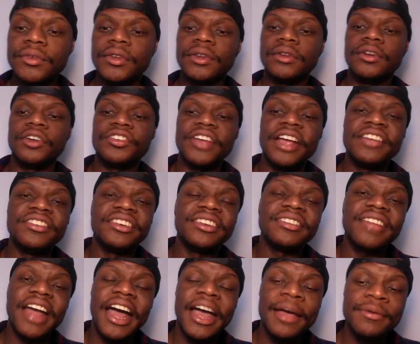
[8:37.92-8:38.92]
Los Angeles
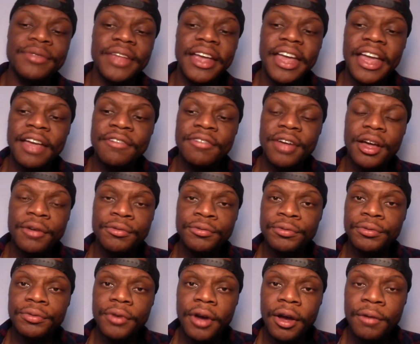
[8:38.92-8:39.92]
Times, they gave it
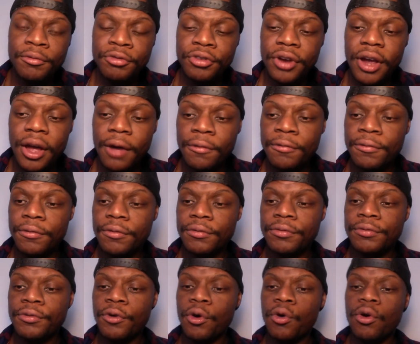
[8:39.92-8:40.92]
a 3 out of
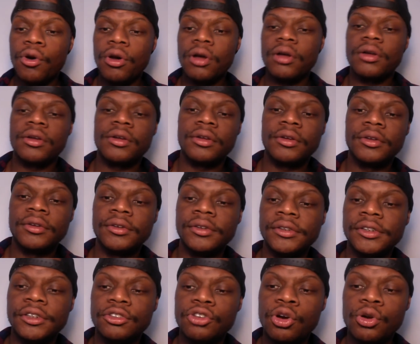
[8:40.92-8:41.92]
4.
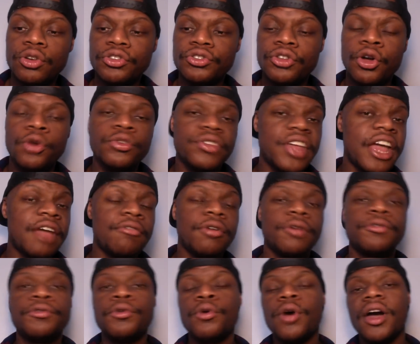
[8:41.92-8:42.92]
Rolling Stones gave it a
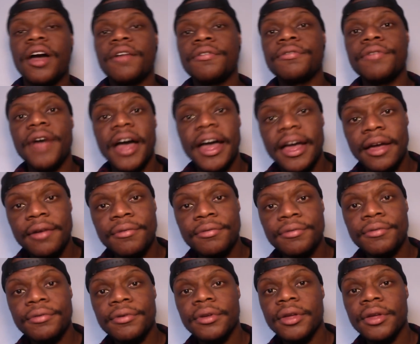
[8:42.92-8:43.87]
4 out of 5.